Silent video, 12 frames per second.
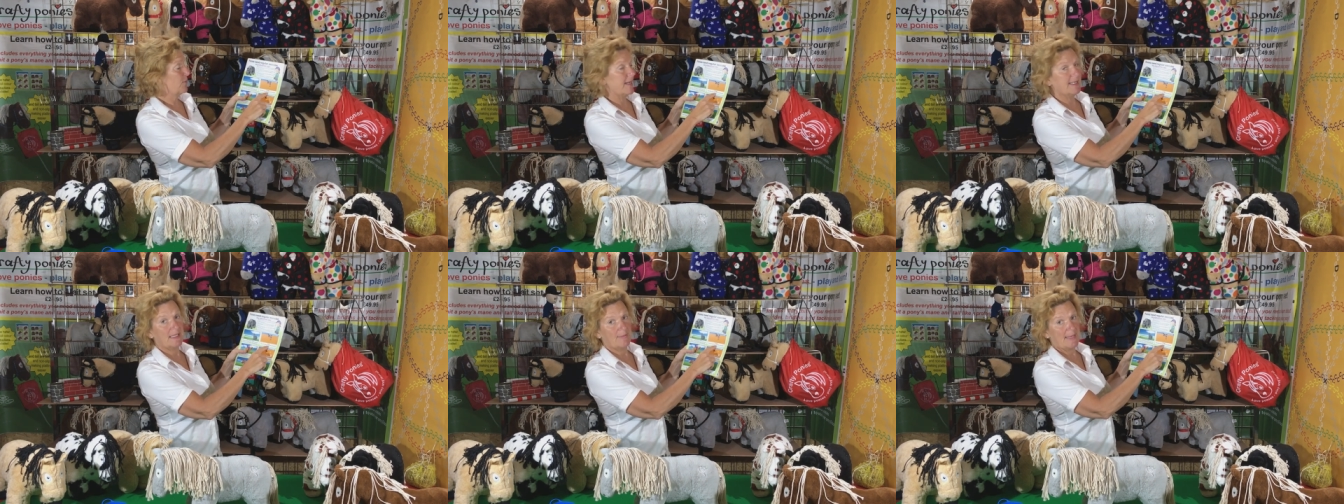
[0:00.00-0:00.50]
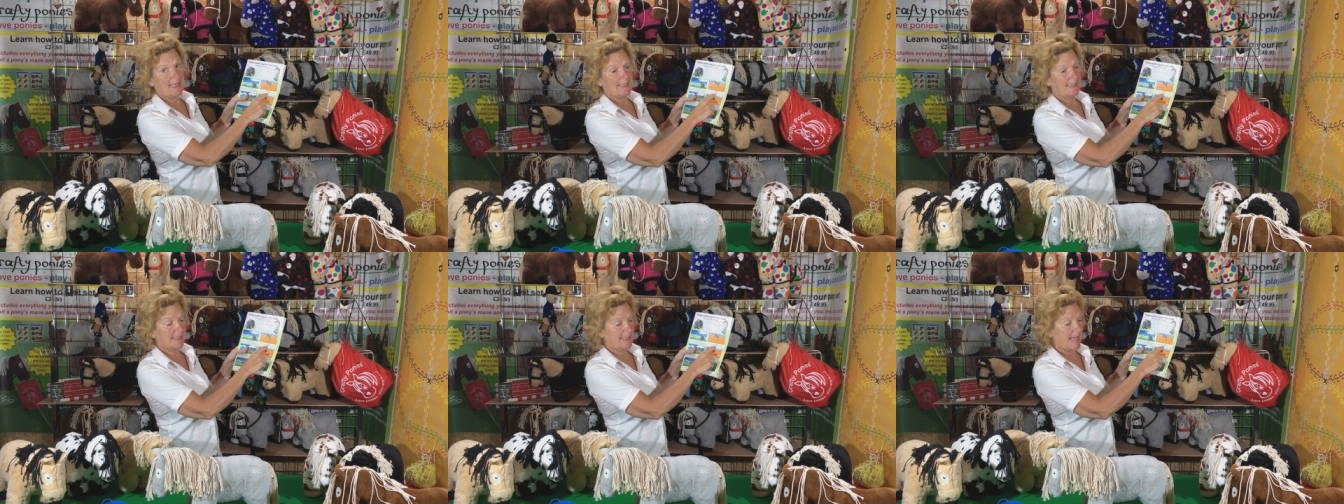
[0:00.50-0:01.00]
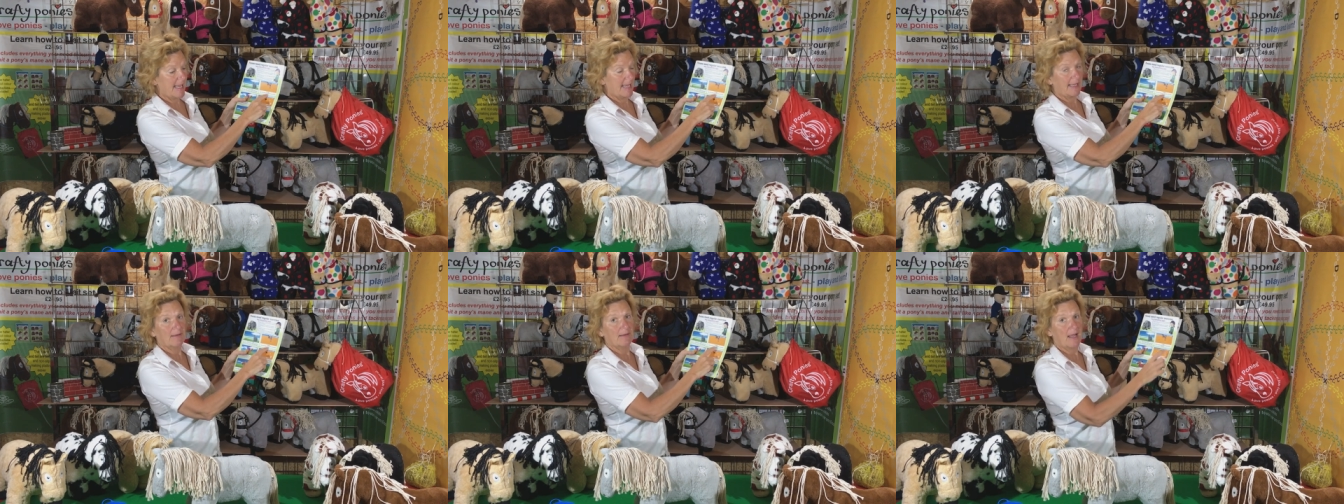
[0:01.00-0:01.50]
20 minutes a
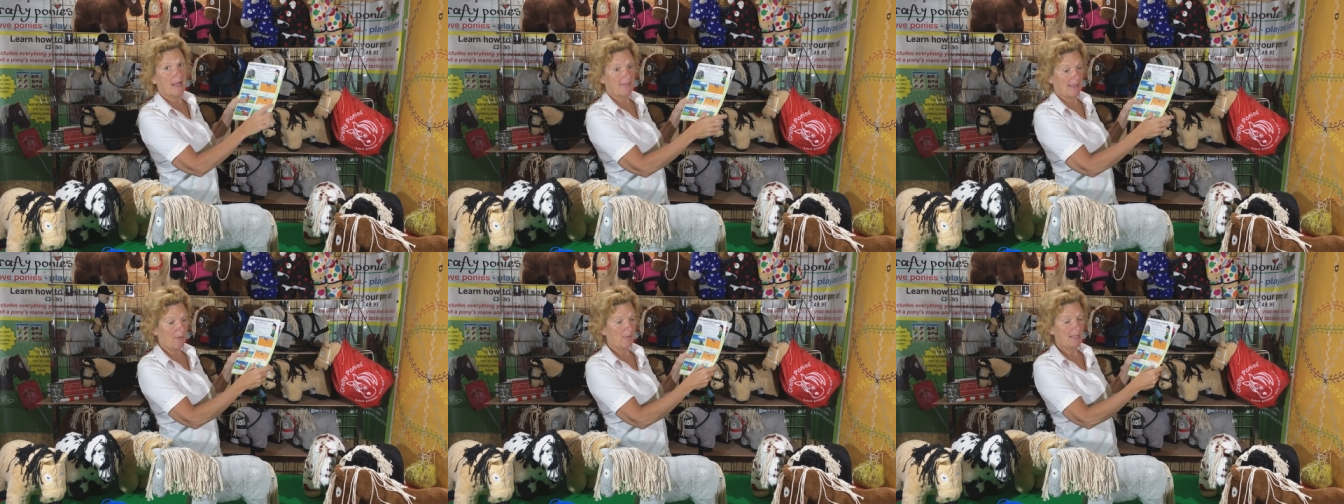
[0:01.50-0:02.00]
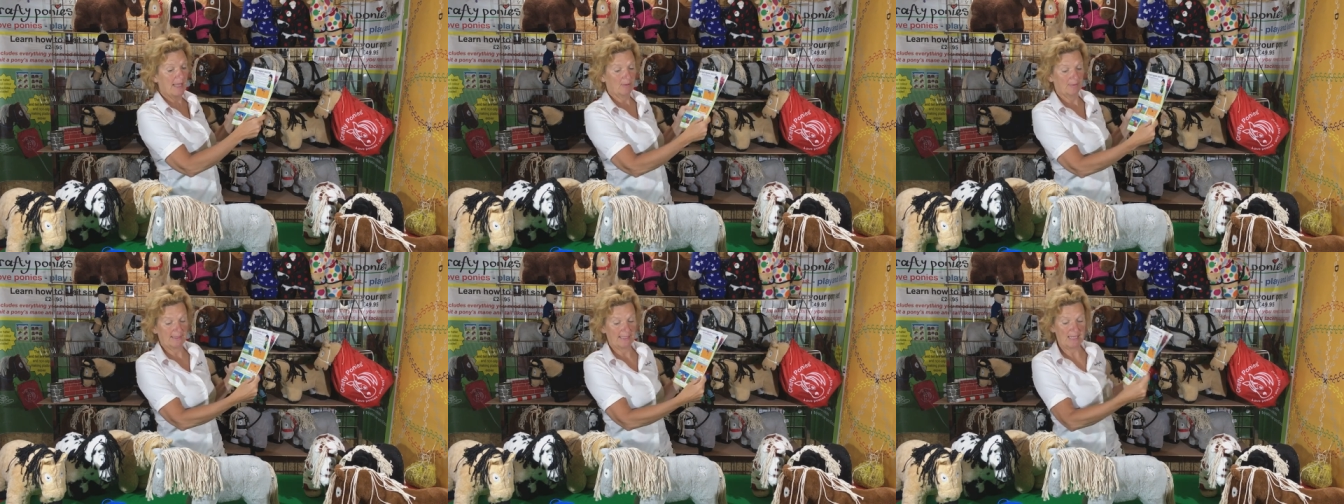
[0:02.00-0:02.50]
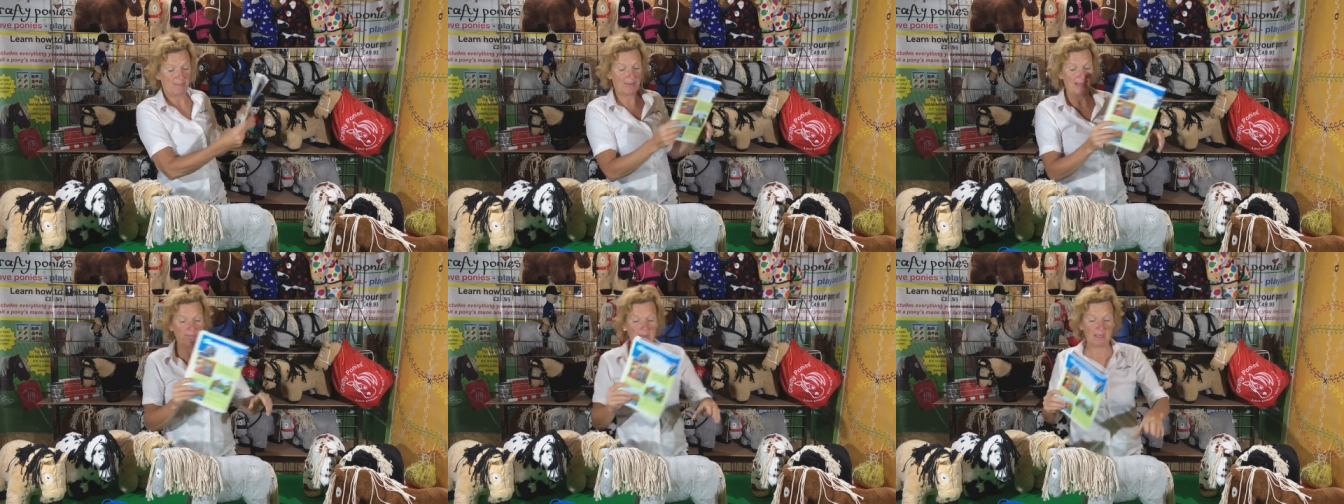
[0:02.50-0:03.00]
day and that will help to keep
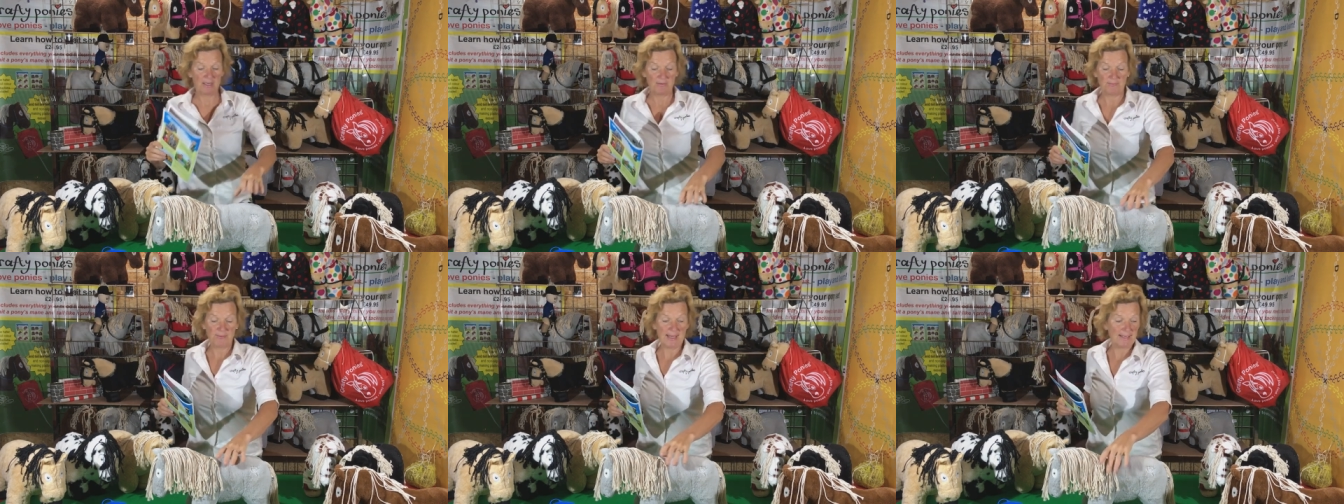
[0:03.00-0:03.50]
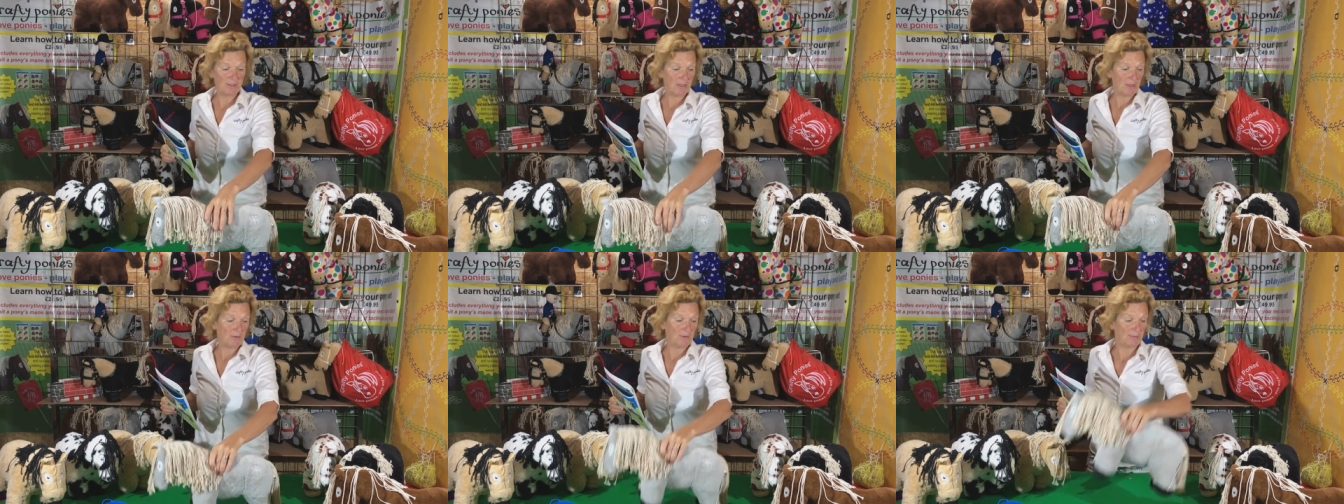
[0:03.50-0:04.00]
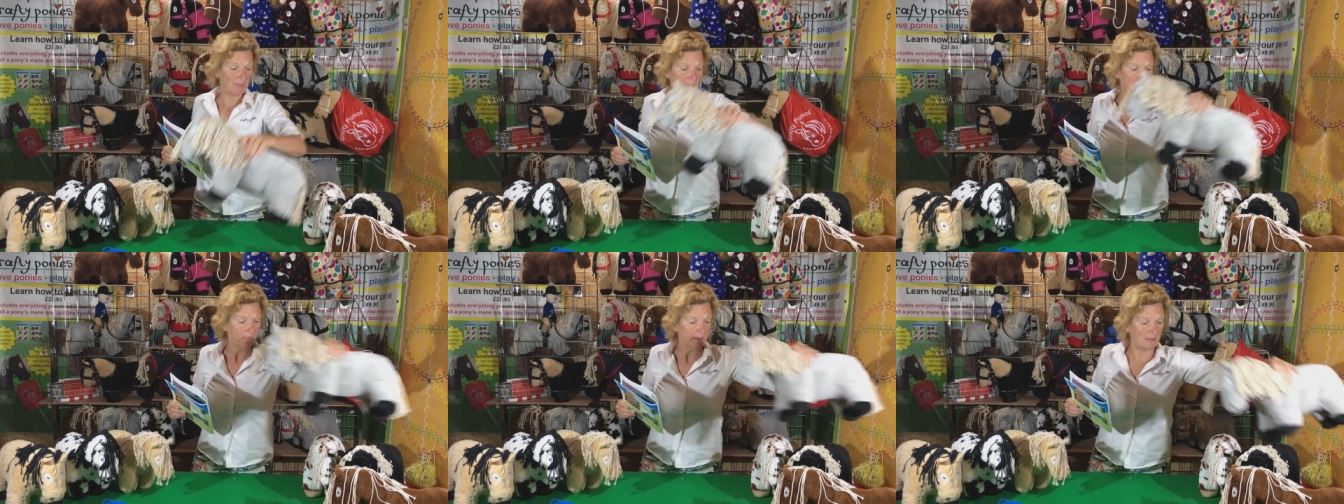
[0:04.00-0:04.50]
him fit too.
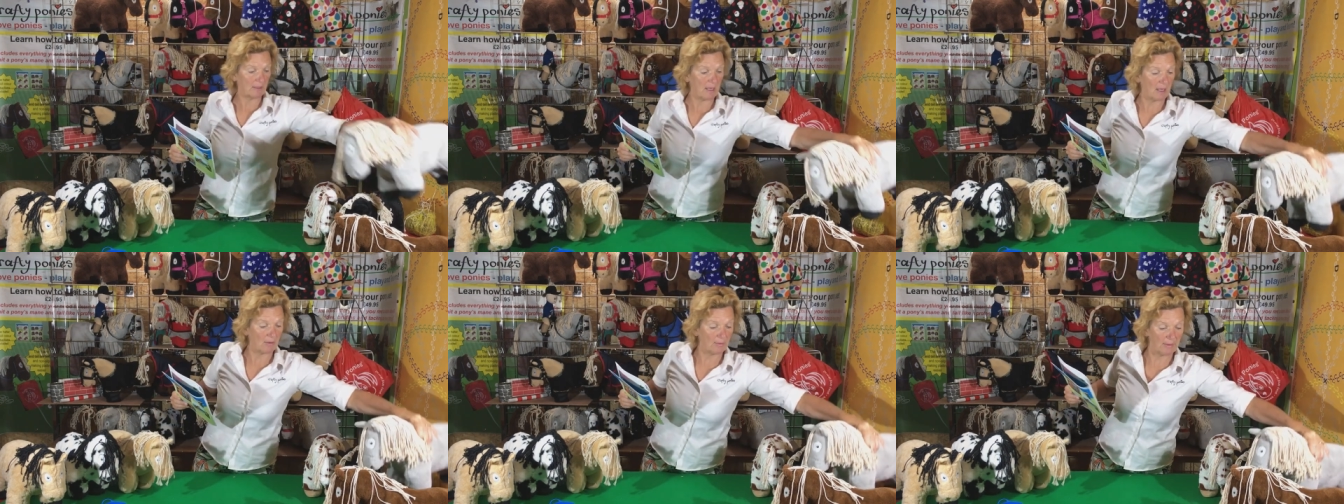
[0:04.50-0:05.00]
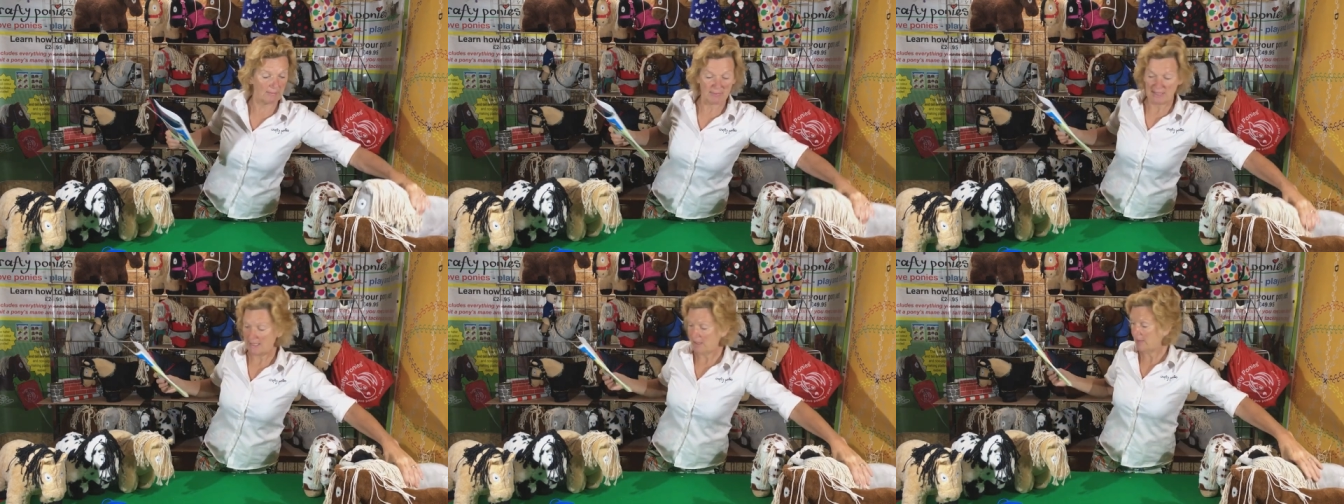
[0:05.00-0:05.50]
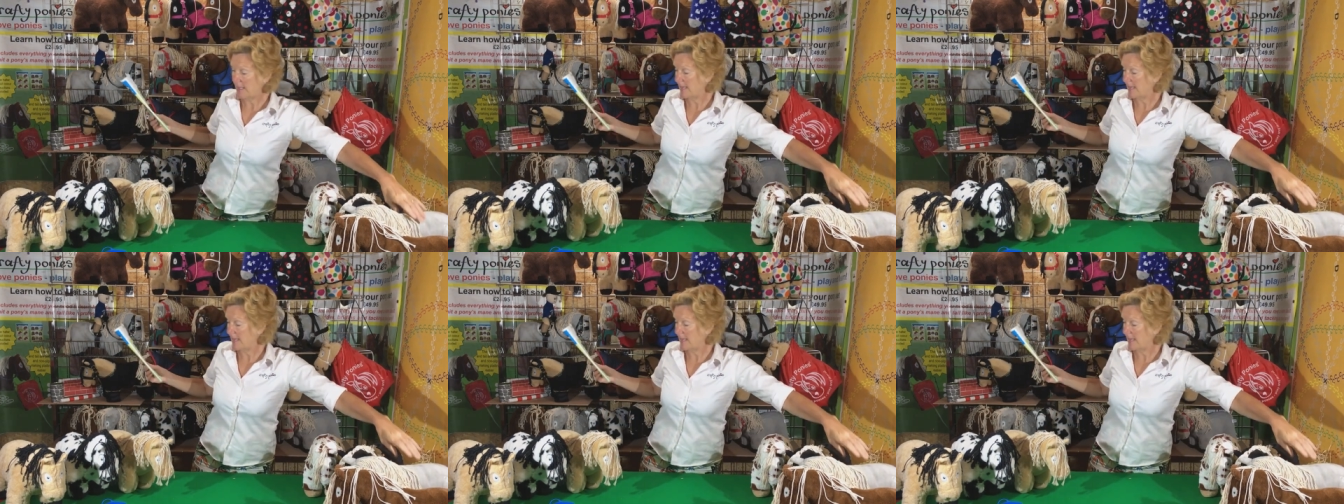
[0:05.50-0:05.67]
So here we